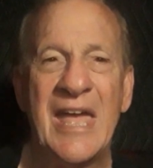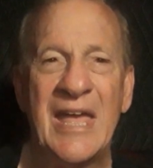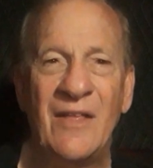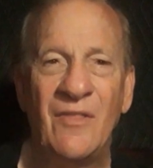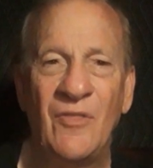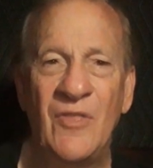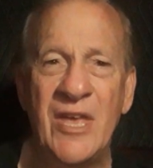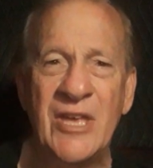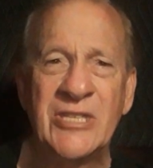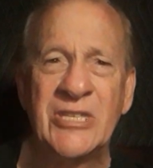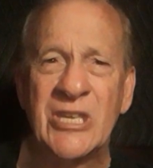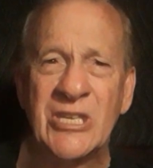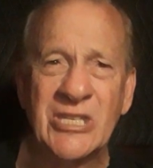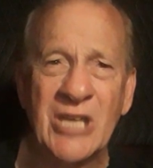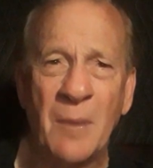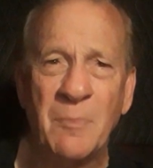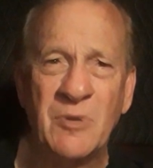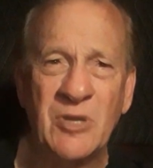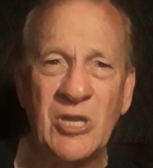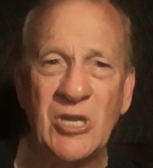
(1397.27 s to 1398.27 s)
This is
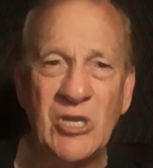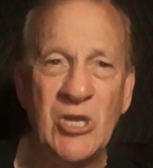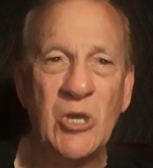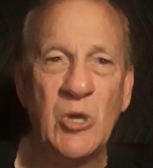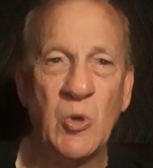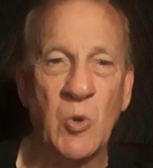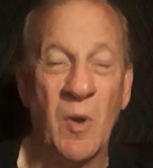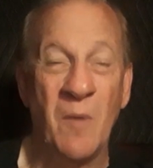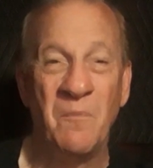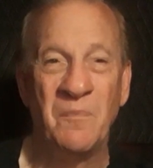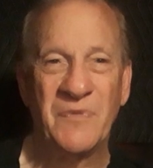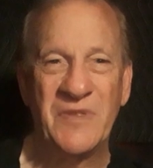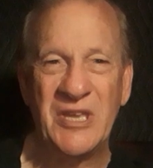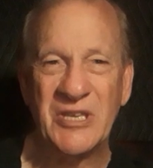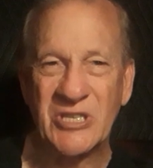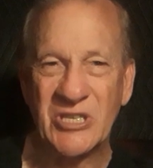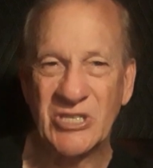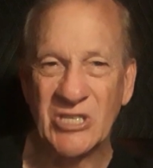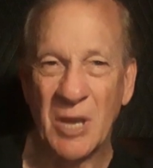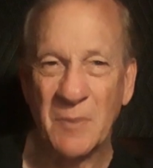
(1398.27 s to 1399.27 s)
up to you.
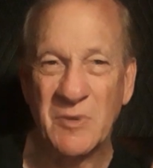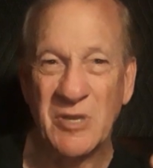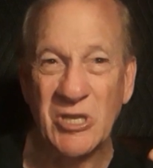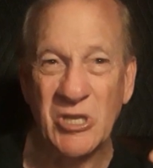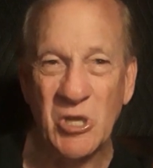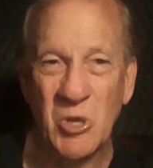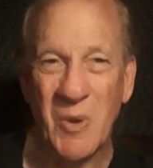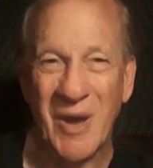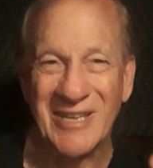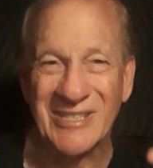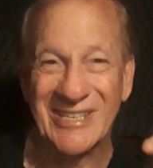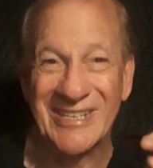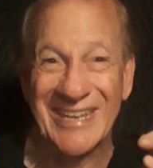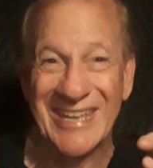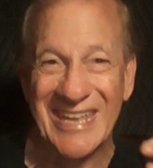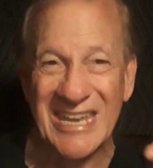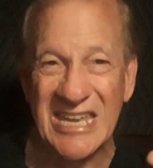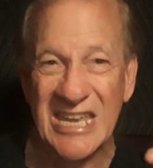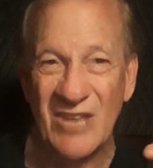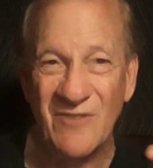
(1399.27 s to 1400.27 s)
This is up to you as an
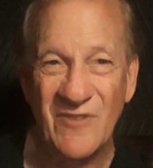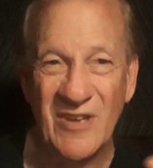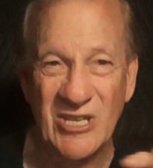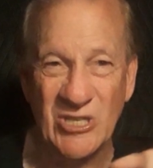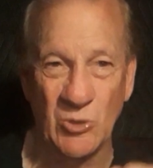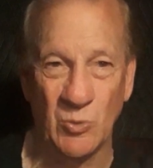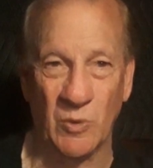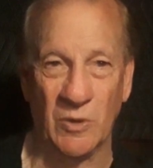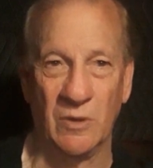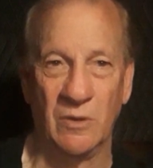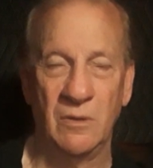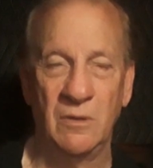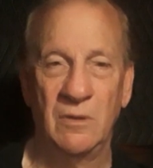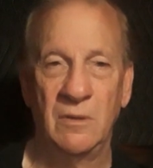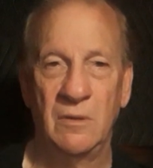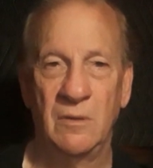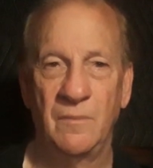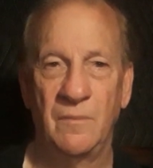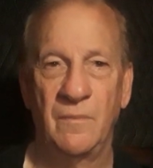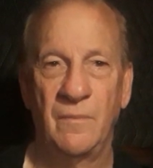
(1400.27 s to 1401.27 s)
individual.
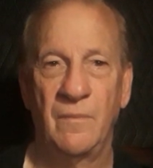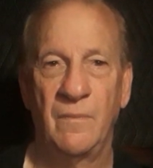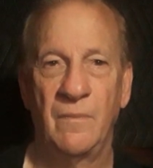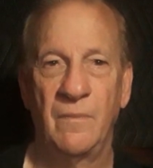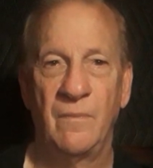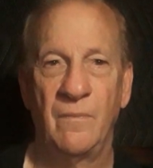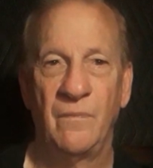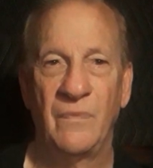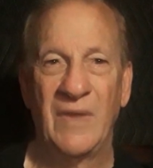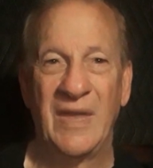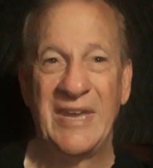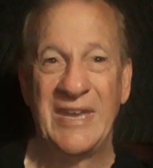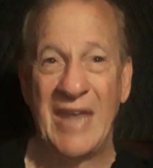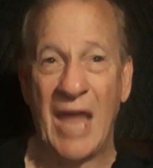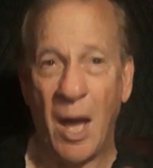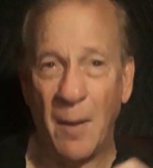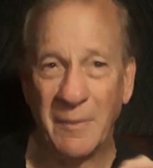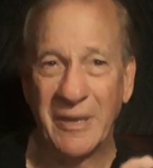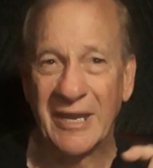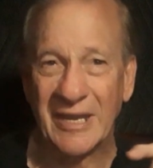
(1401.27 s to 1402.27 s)

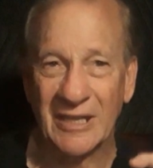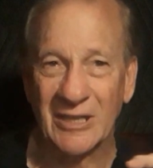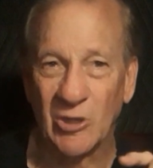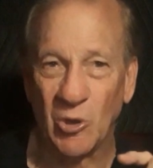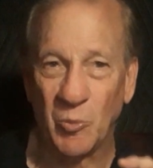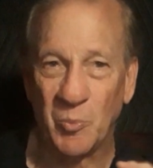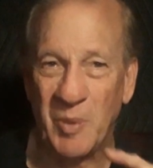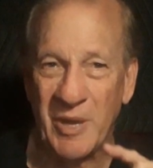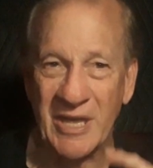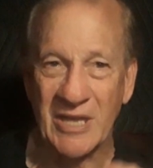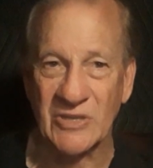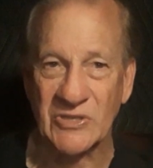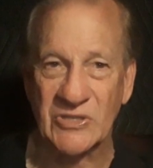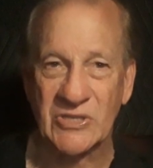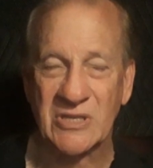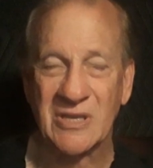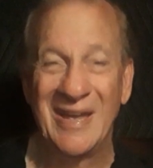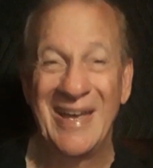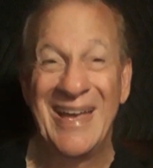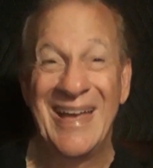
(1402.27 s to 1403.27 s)
Now I'm getting a little
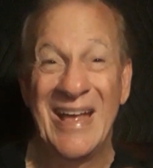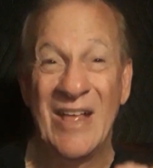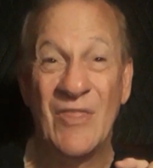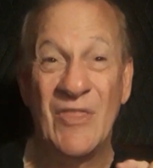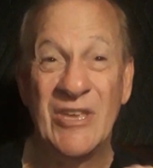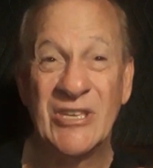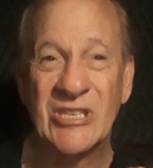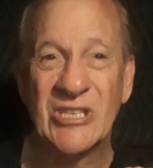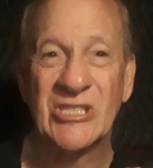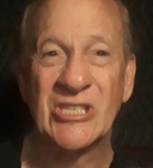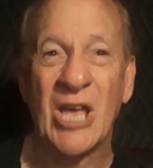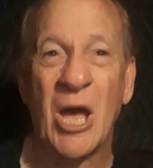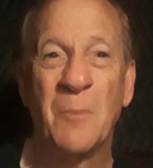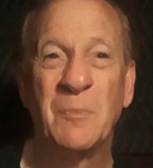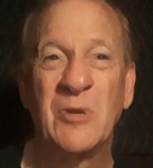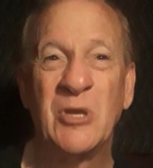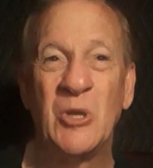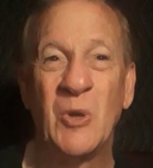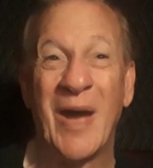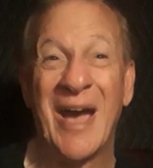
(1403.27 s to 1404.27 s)
pissed. This is up
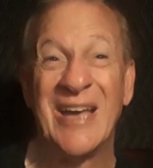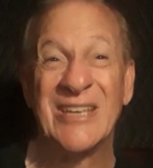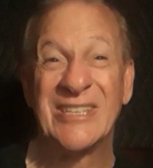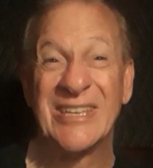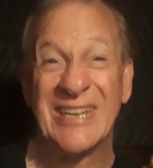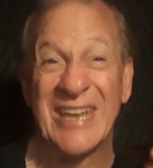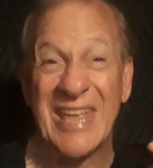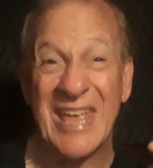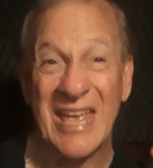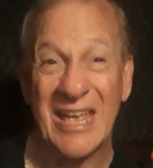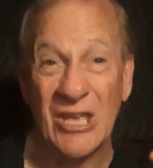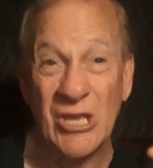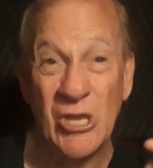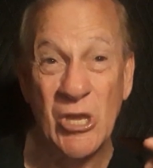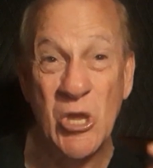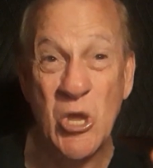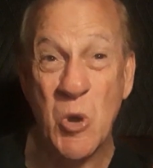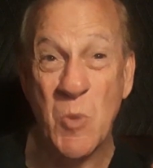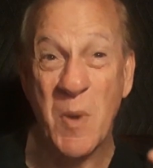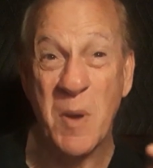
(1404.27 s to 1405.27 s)
to you as a
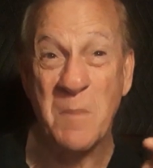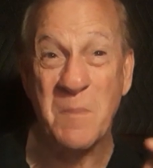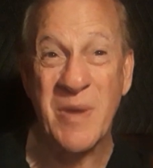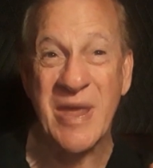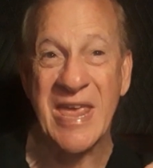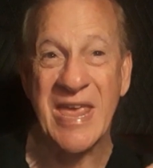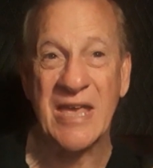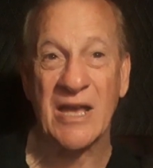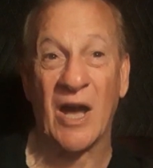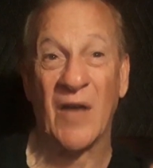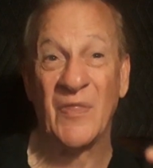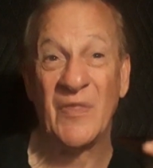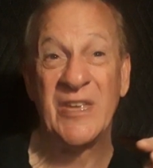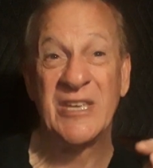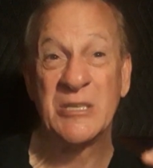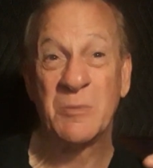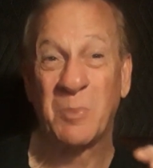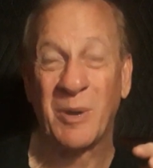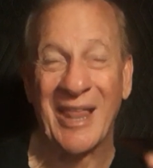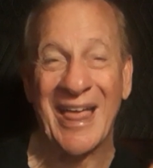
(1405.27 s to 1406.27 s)
human being on
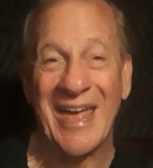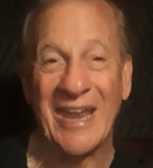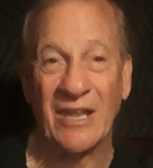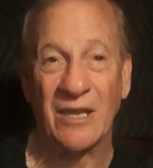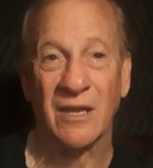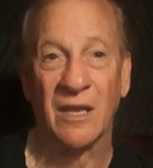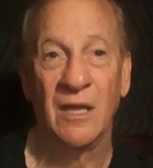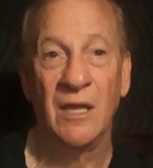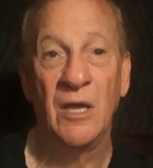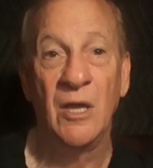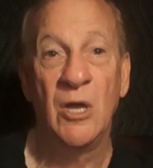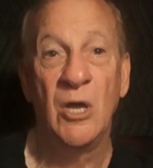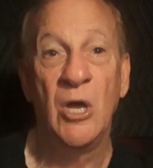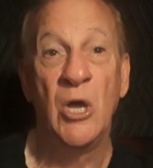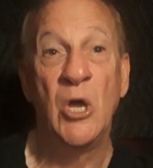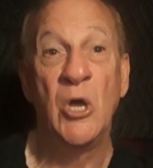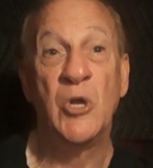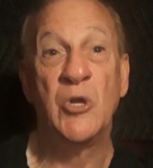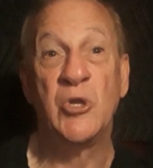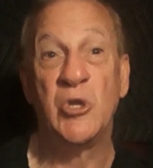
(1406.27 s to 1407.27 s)
this planet.
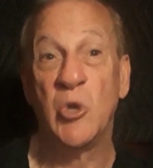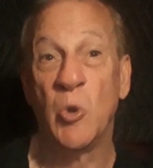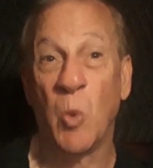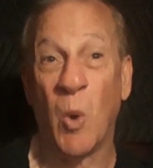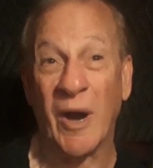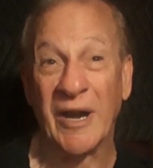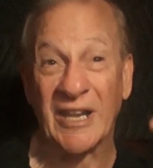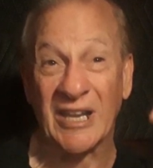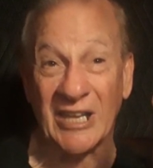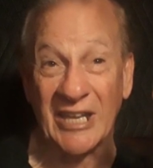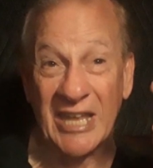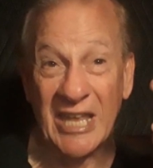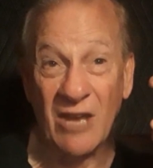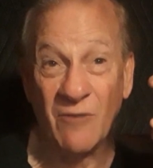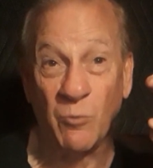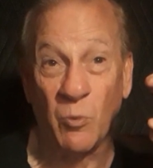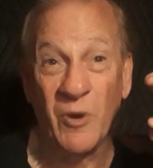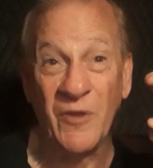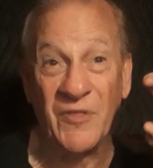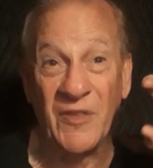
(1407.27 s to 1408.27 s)
Do you want to
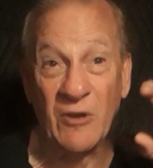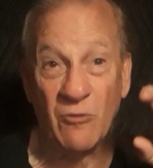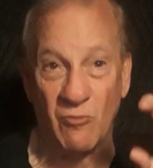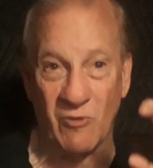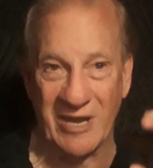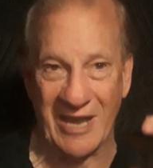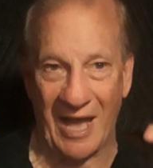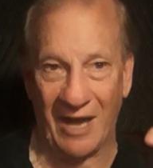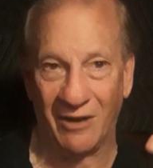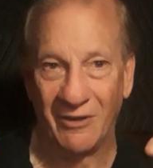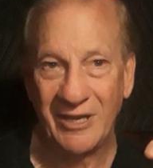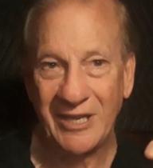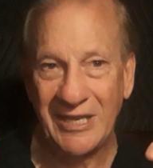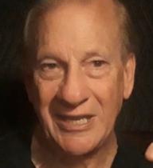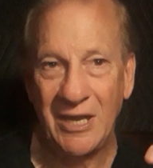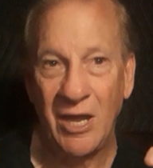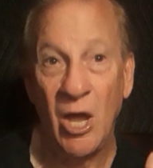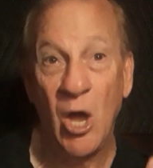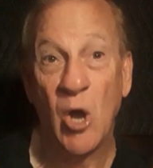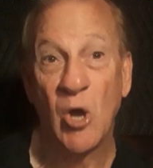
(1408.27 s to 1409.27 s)
live within
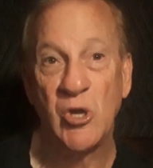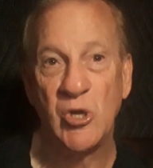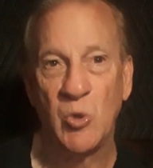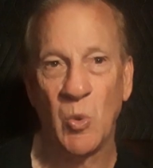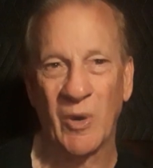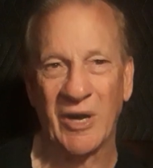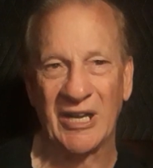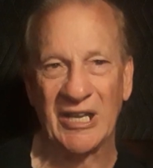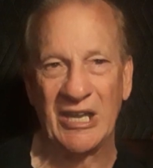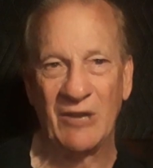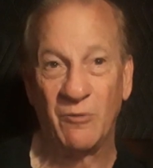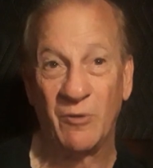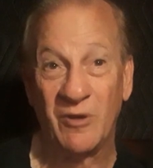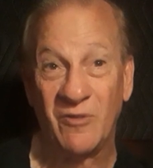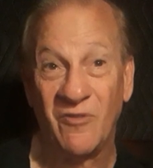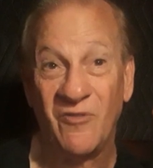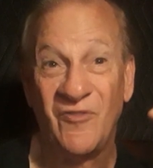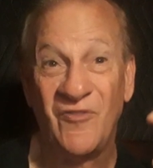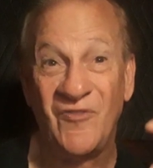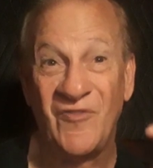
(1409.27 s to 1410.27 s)
reality or do you want to live
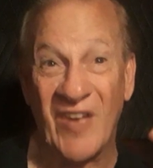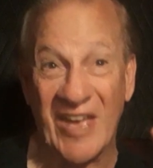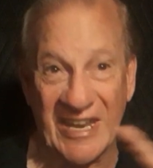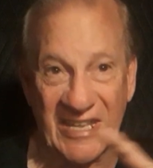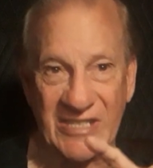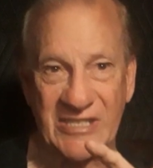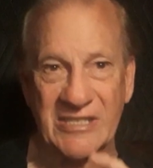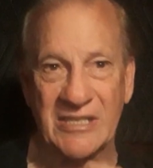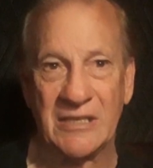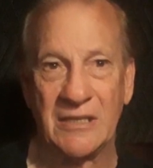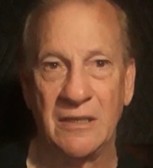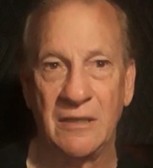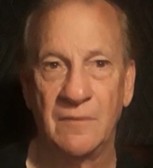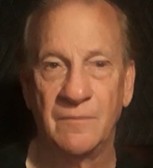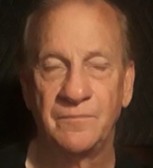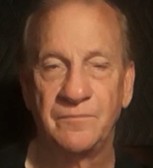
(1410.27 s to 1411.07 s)
with fantasy?